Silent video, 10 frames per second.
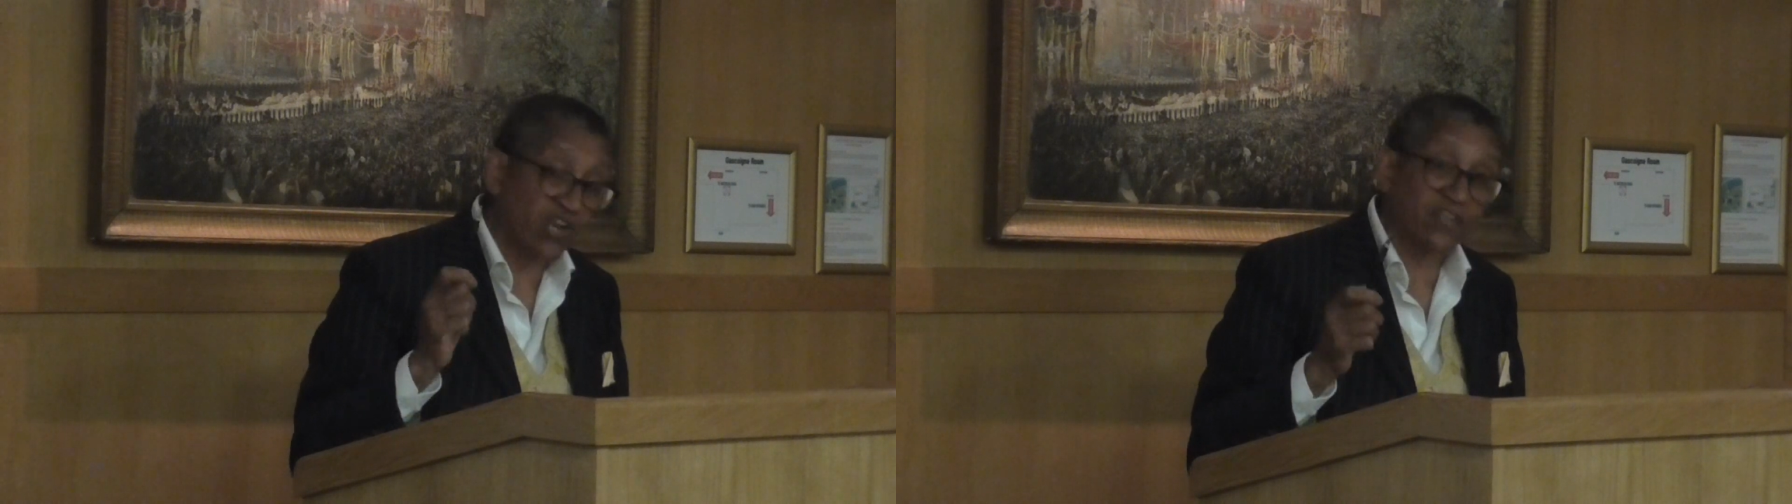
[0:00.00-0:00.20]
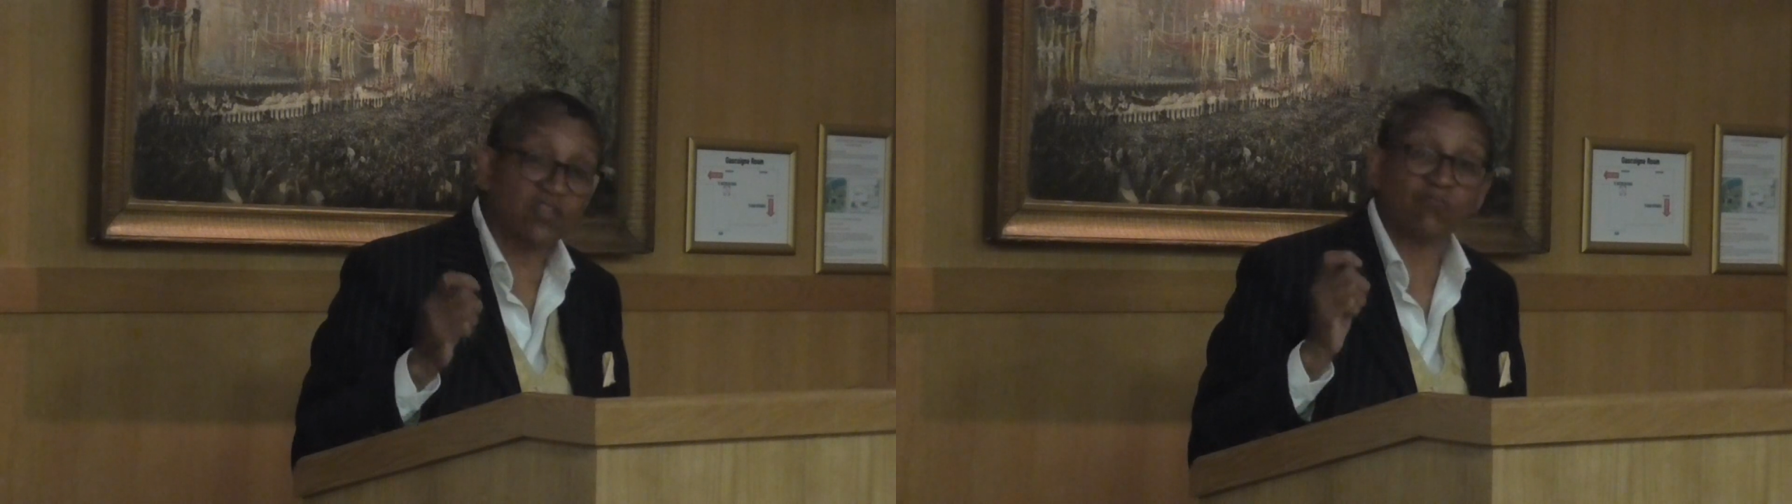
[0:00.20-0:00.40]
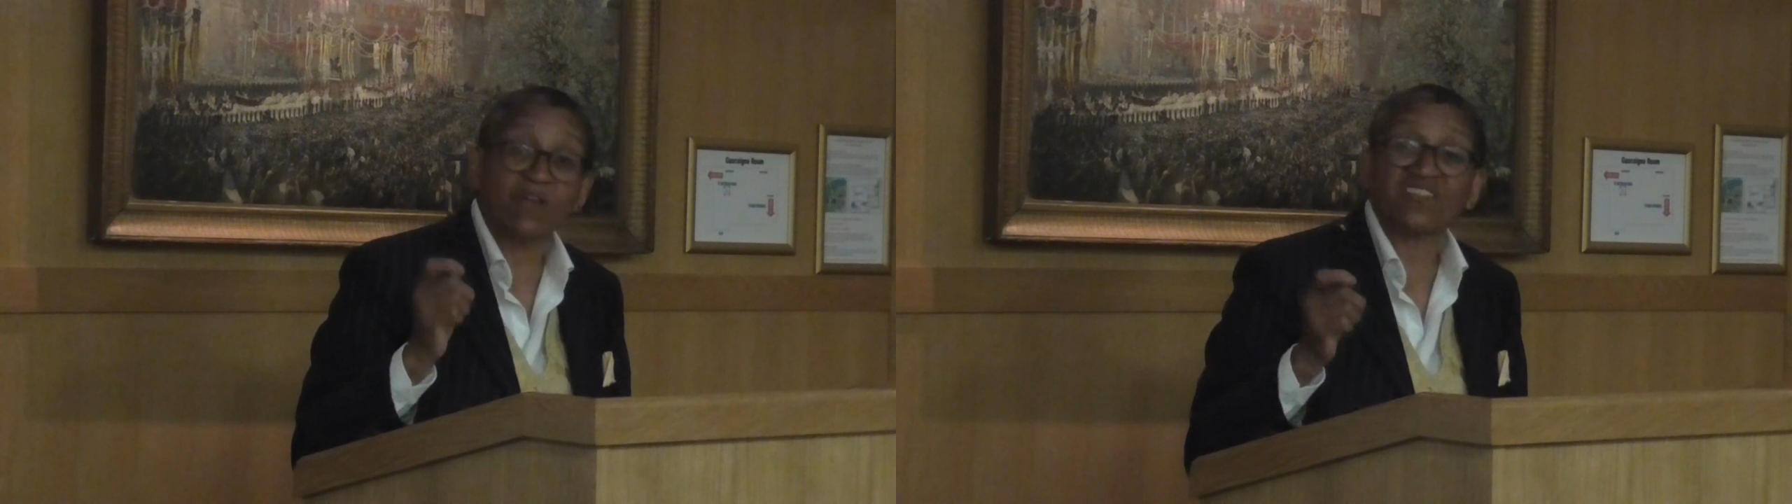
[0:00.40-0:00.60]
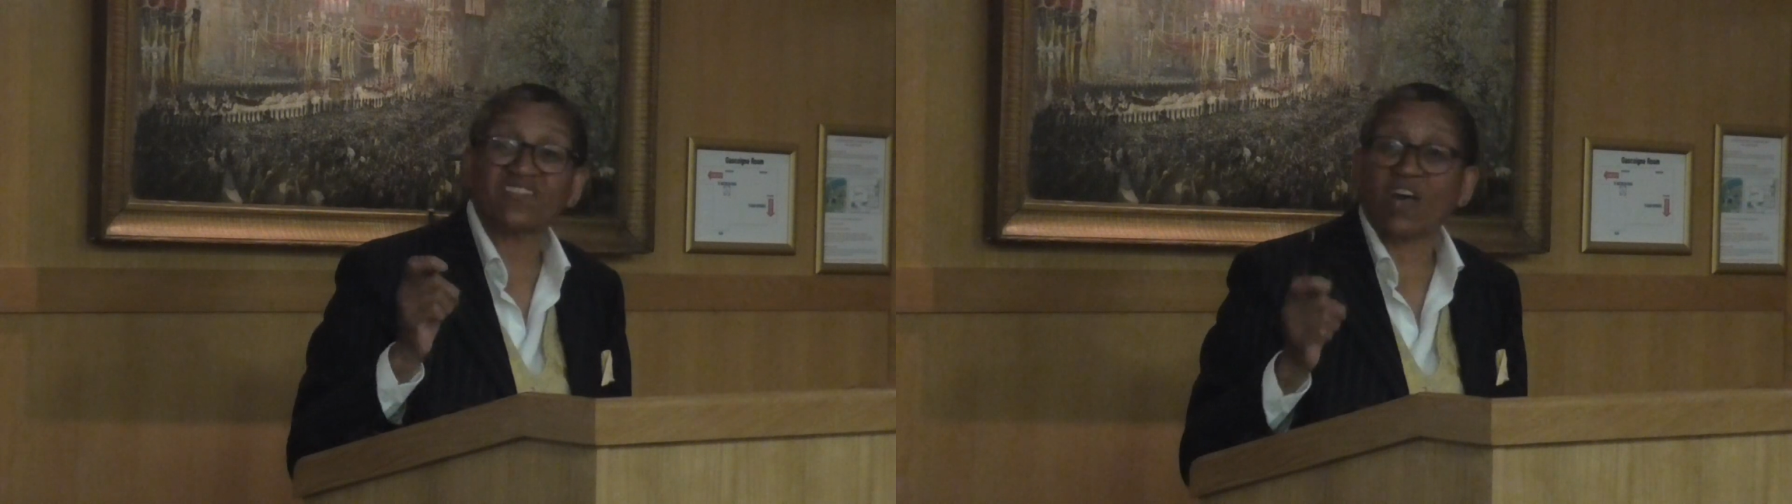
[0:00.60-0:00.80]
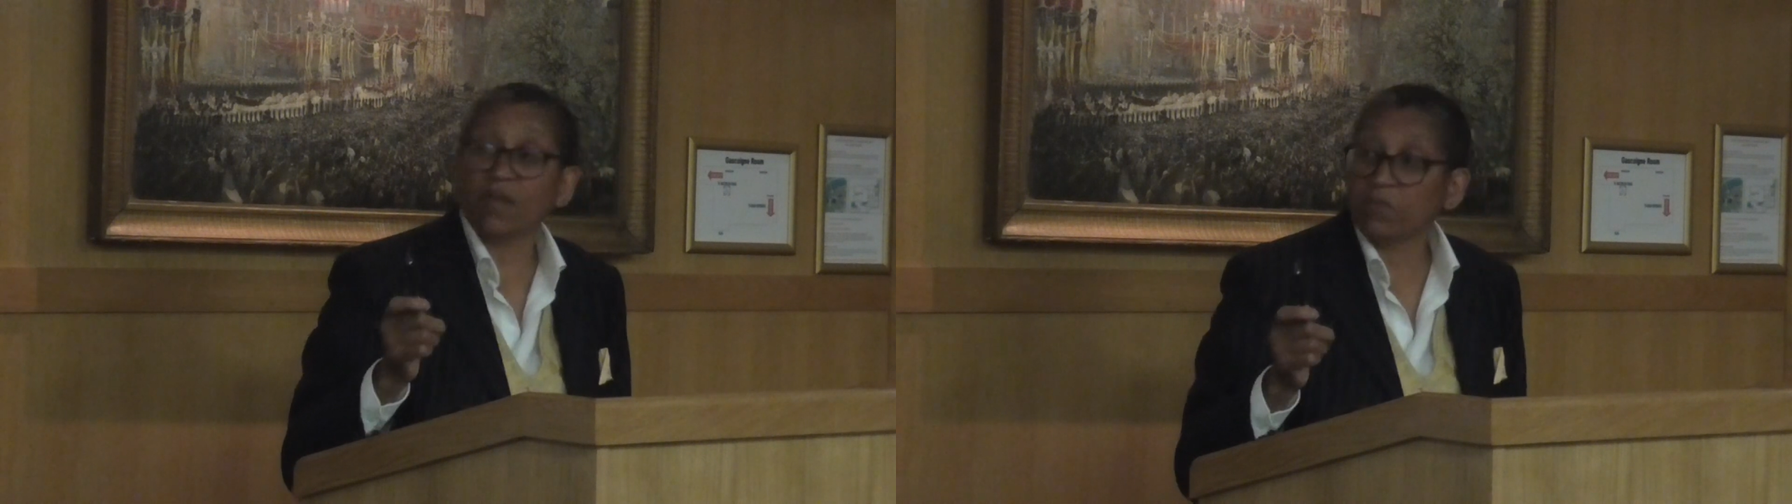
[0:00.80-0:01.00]
gender
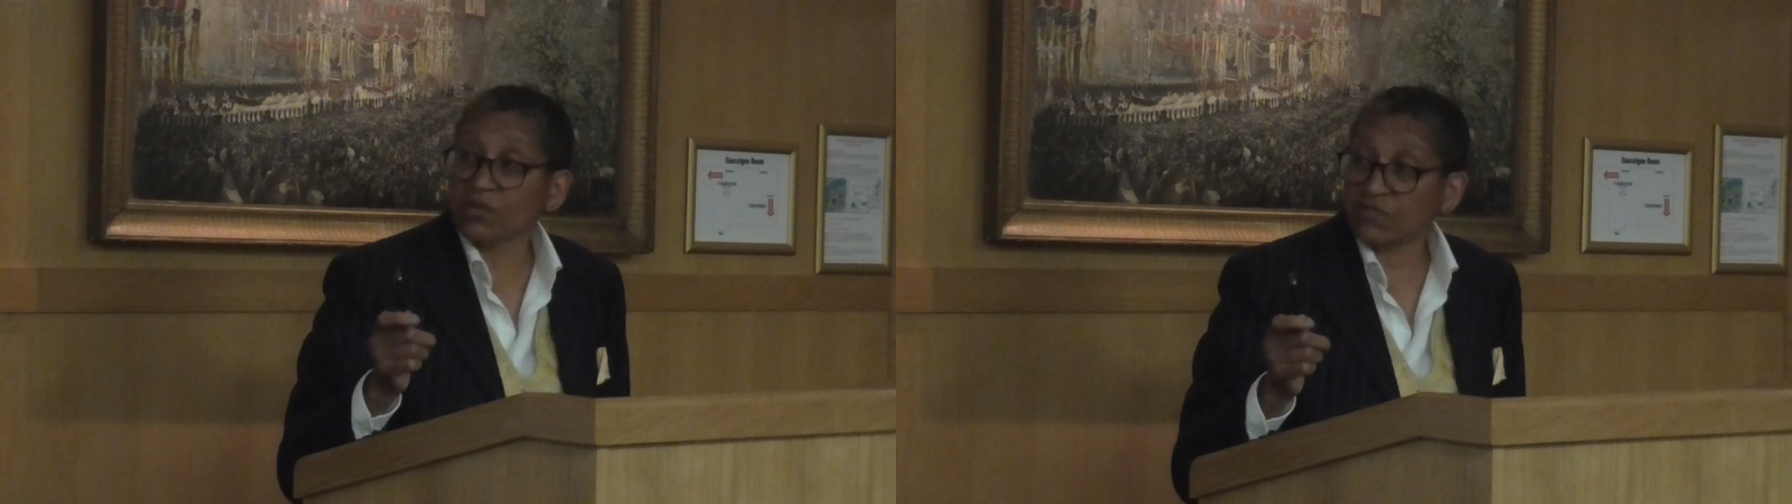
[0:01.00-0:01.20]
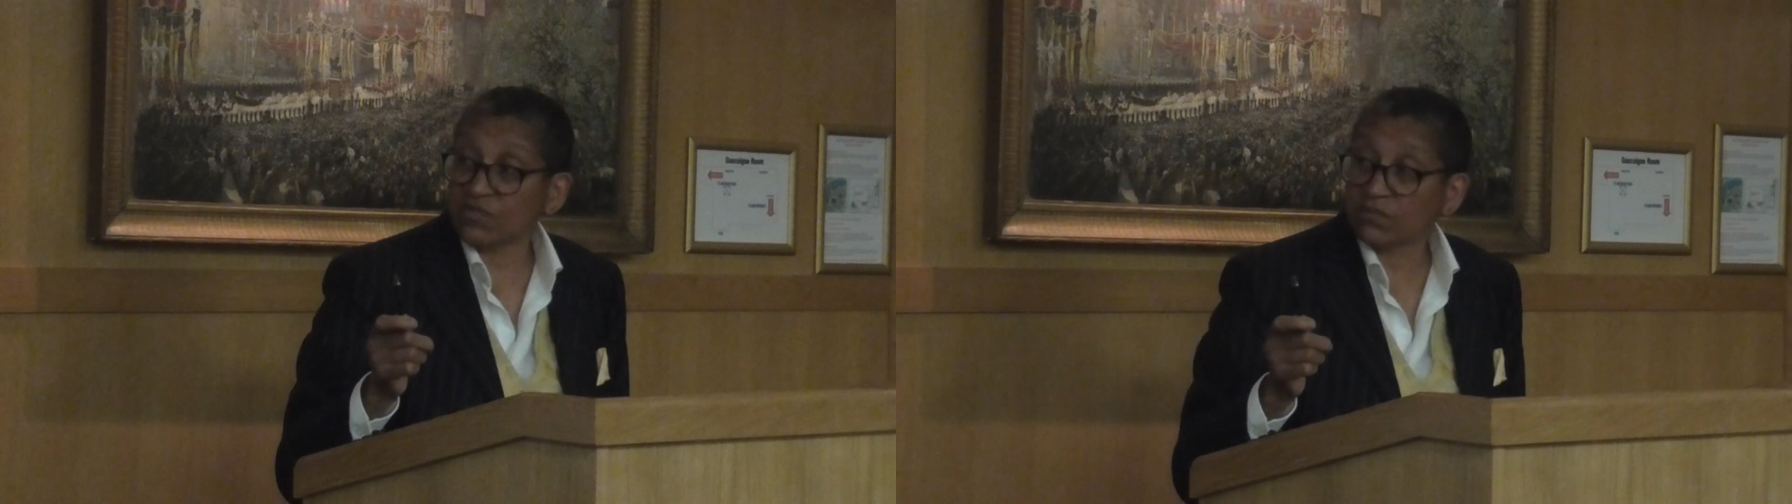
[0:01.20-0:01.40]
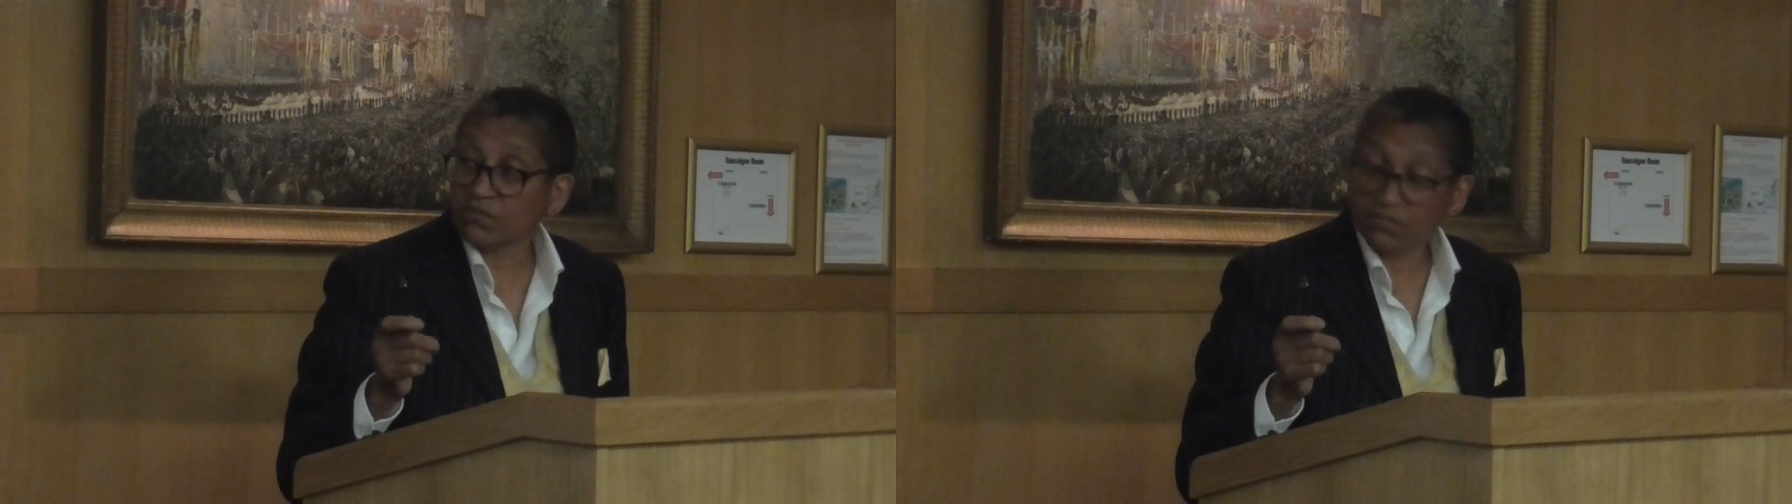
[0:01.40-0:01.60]
reassignment,